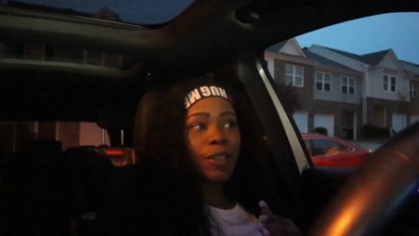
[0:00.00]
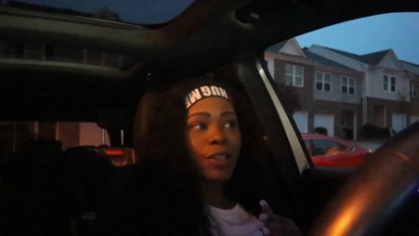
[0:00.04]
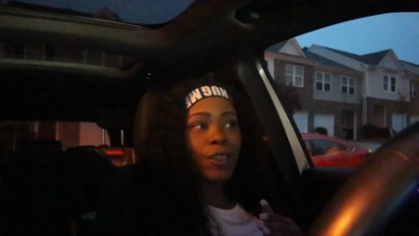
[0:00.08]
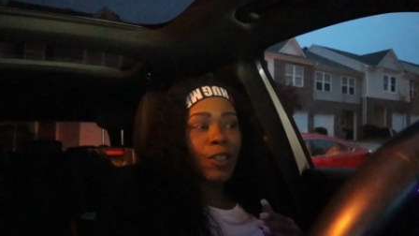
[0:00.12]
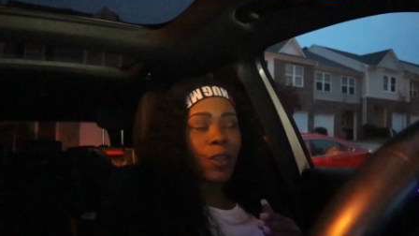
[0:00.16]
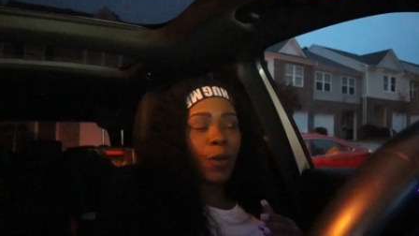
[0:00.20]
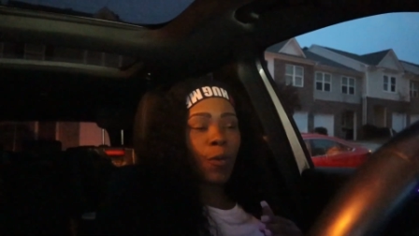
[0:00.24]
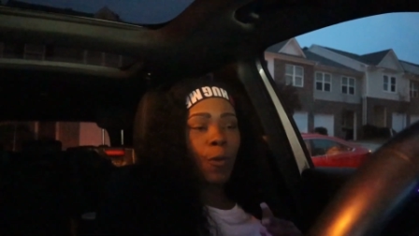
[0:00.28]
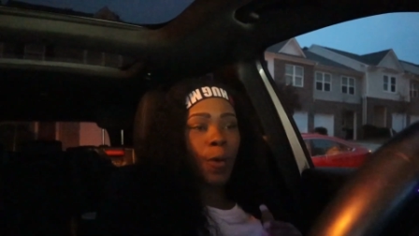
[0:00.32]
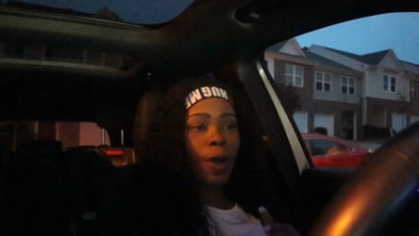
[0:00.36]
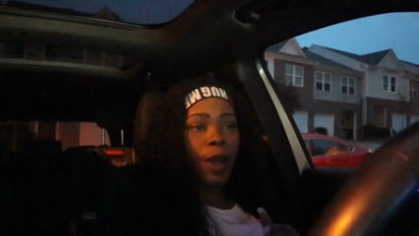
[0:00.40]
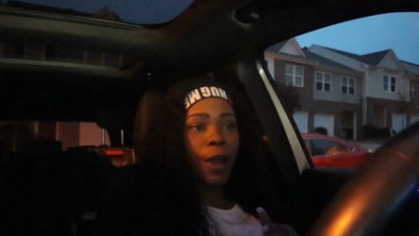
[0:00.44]

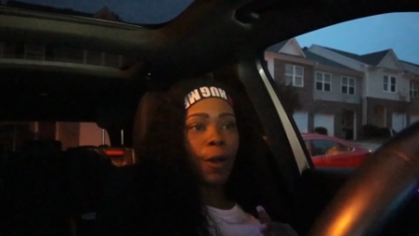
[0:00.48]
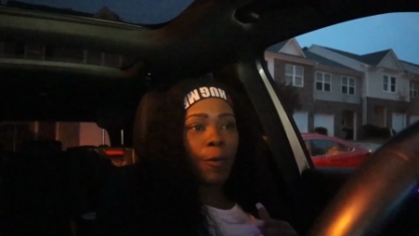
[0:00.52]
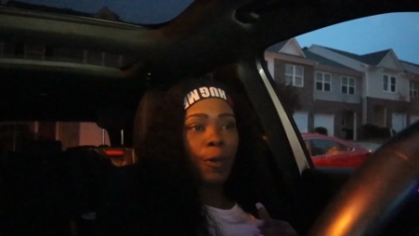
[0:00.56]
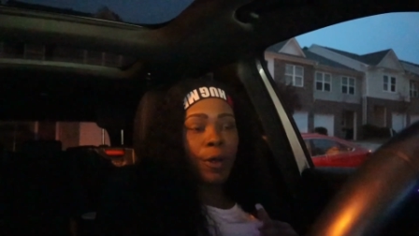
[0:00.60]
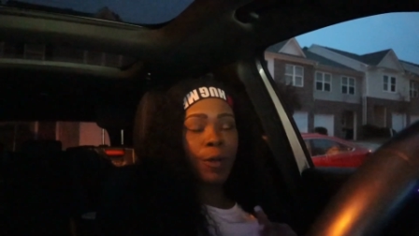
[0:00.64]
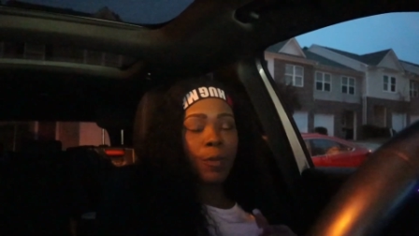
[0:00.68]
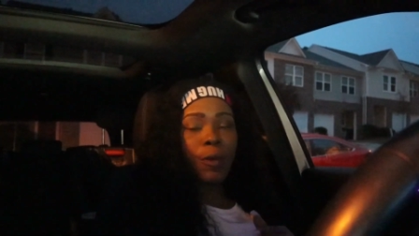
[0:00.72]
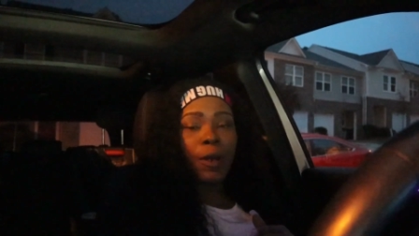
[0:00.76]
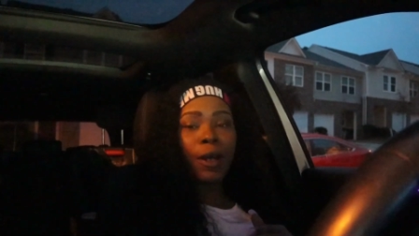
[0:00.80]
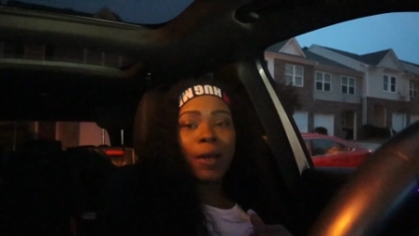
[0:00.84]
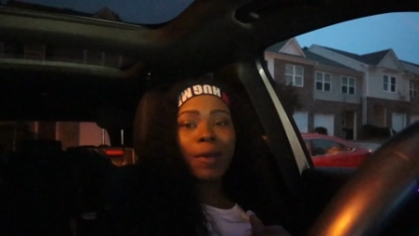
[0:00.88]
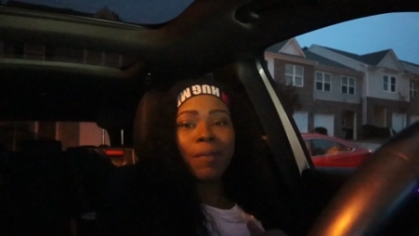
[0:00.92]
to where we
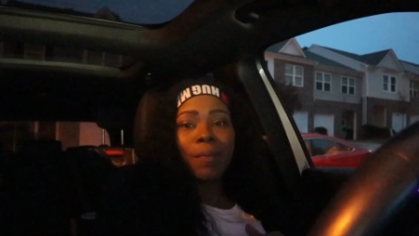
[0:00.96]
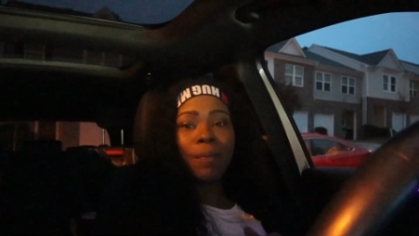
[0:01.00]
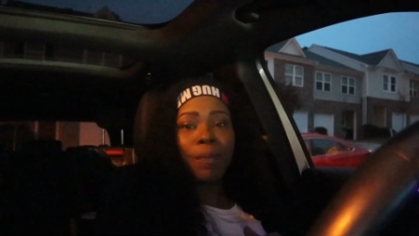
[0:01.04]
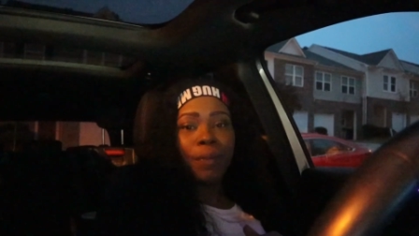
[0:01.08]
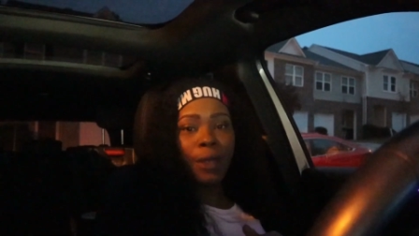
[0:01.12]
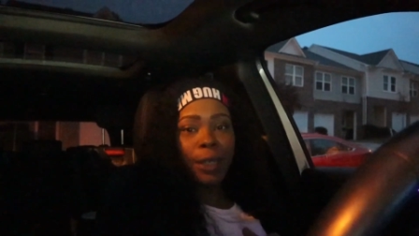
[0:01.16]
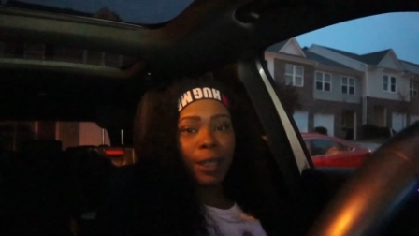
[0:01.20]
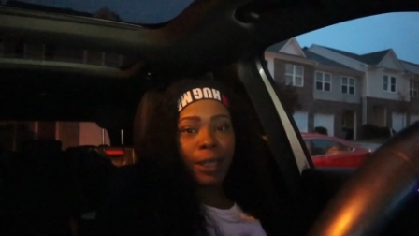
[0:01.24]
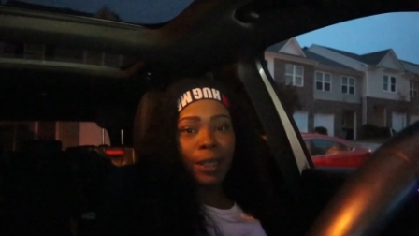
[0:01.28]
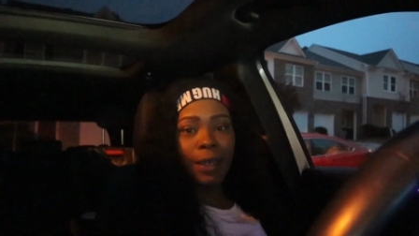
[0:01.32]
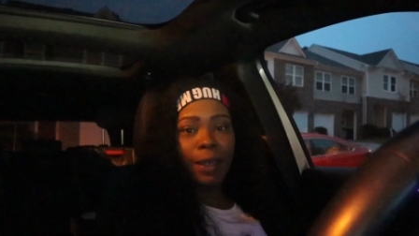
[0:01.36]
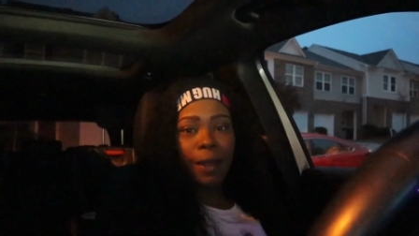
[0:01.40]
wouldn't
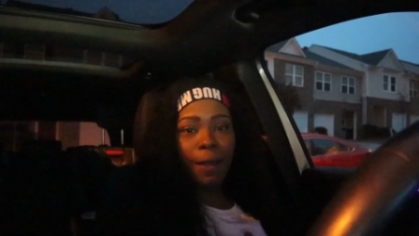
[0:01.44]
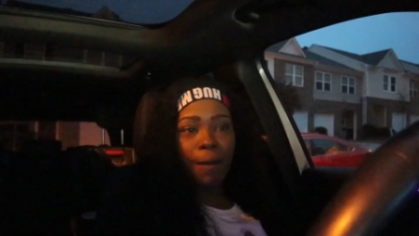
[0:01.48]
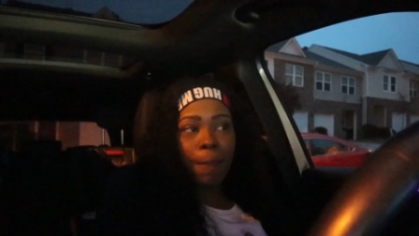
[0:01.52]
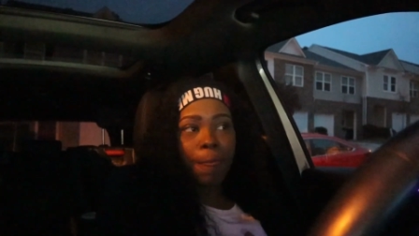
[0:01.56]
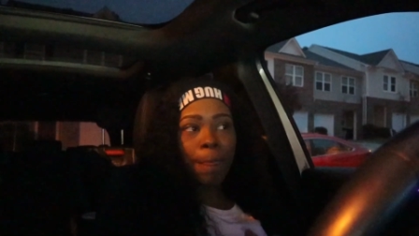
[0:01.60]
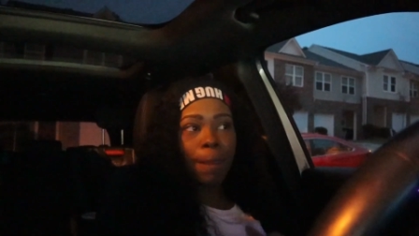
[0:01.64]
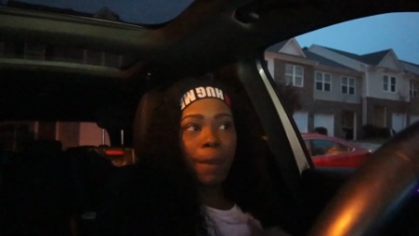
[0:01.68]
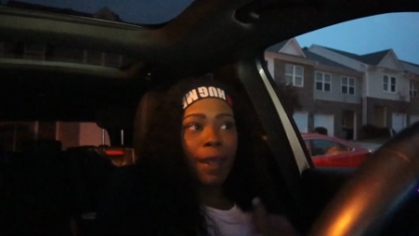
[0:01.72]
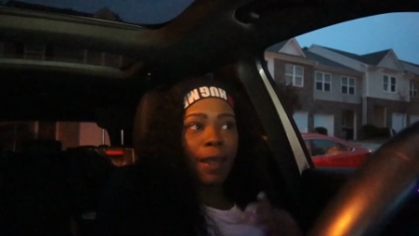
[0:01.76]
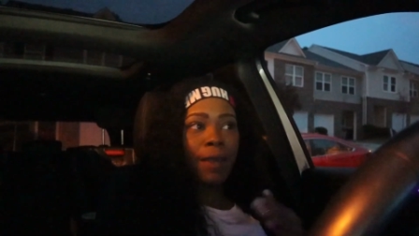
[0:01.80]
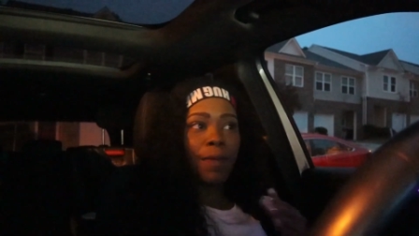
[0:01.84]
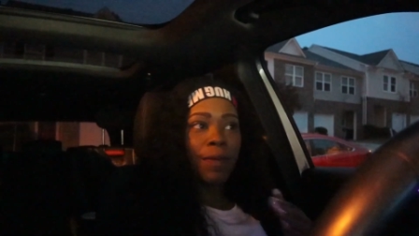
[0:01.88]
be
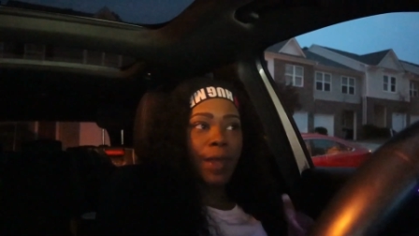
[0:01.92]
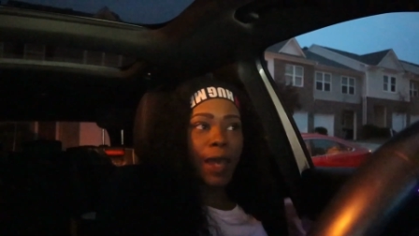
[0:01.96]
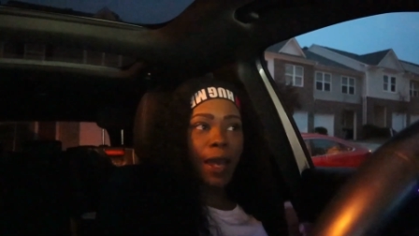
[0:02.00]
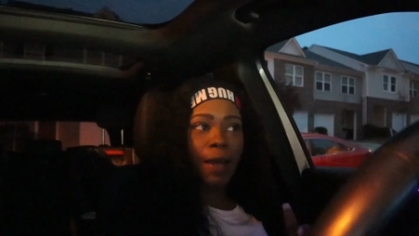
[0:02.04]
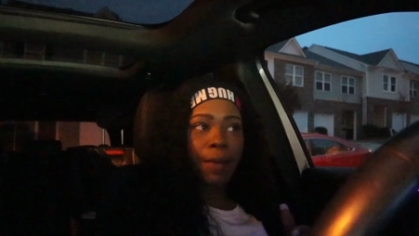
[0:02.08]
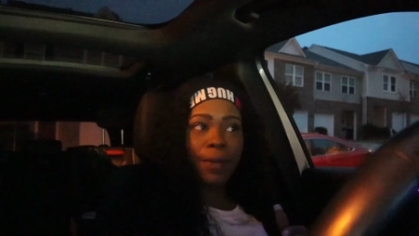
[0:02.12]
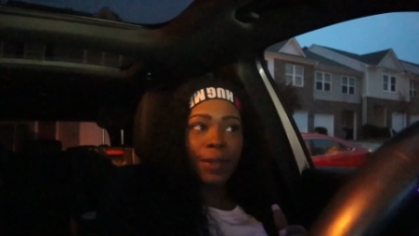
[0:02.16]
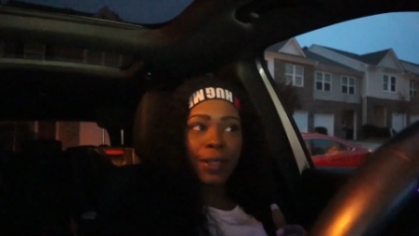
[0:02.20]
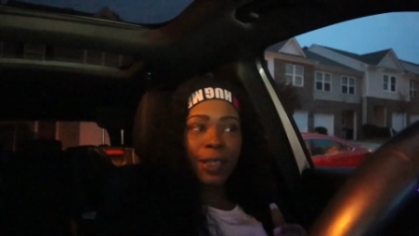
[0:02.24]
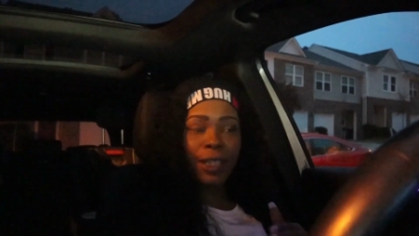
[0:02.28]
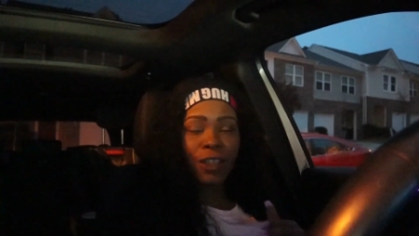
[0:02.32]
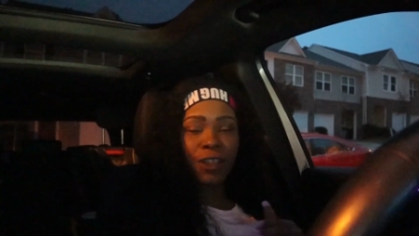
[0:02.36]
in
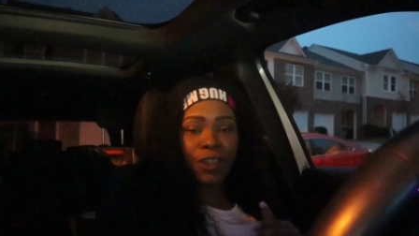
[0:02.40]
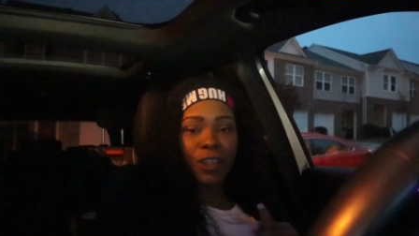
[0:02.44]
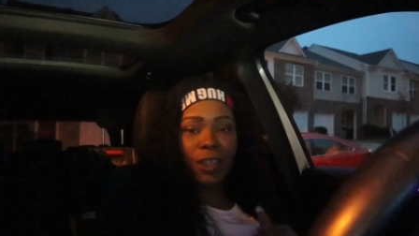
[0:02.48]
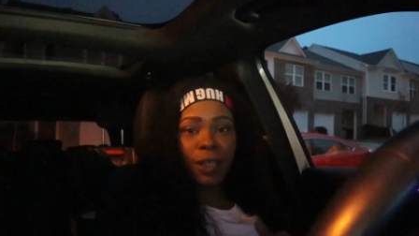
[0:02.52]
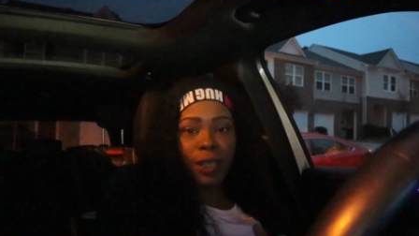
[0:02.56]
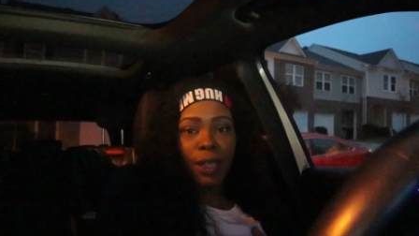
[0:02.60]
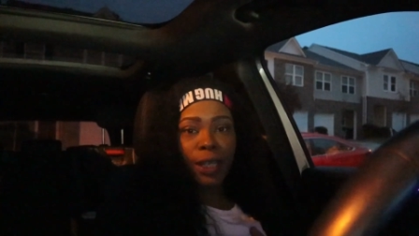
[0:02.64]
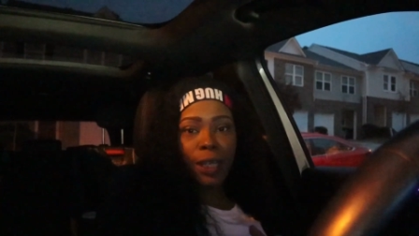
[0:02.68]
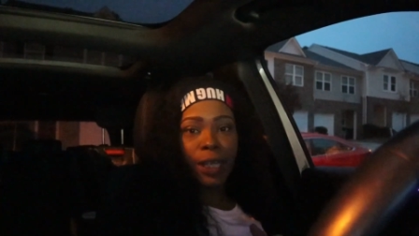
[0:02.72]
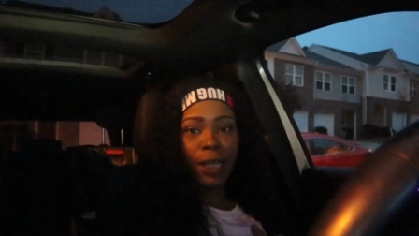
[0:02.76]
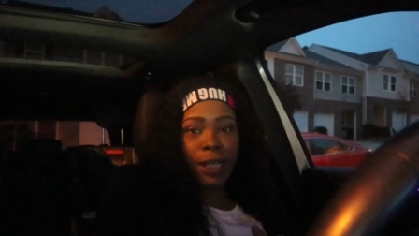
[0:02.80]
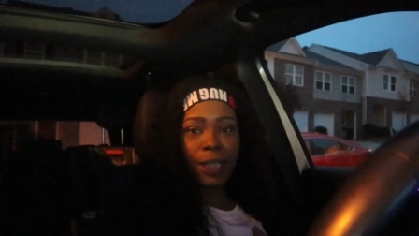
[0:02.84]
that position
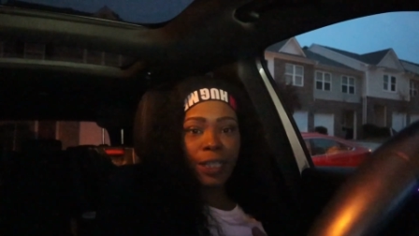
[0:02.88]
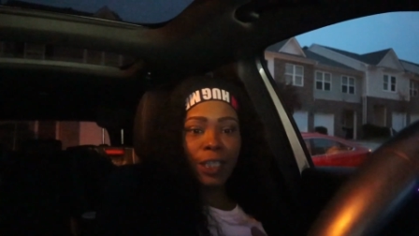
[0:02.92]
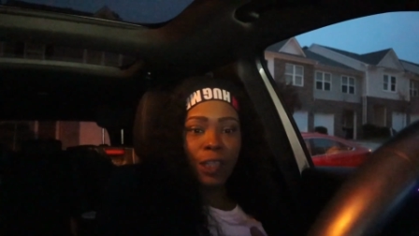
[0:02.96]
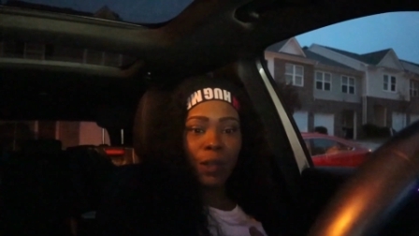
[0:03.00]
again,